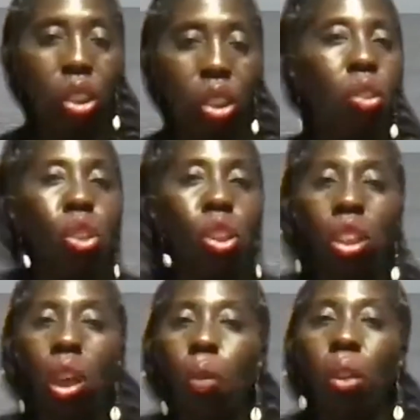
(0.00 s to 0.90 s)
You could say,
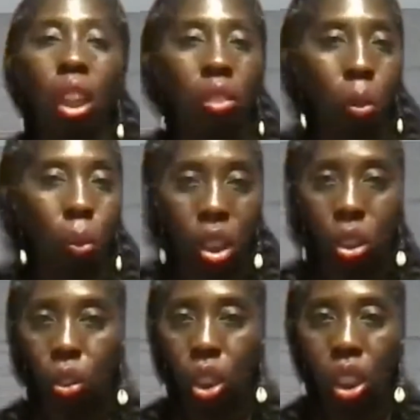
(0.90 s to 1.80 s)
well, yes, I want to
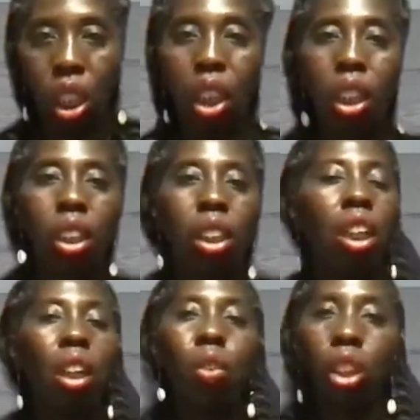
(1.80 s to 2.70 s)
donate to Haiti,
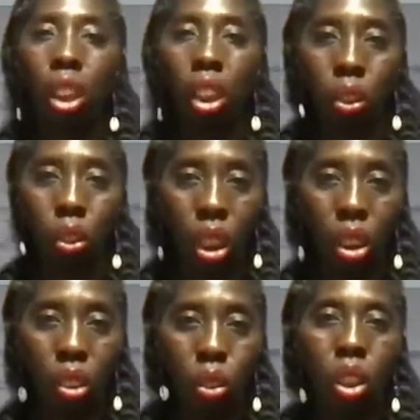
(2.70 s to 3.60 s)
I want to donate to
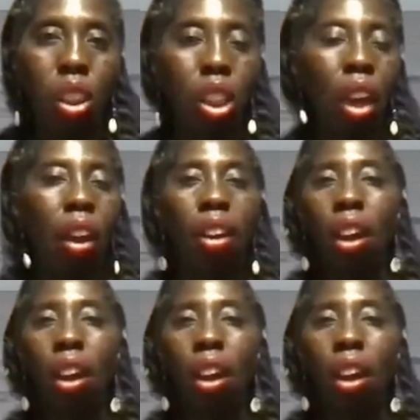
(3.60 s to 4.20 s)
Trinidad,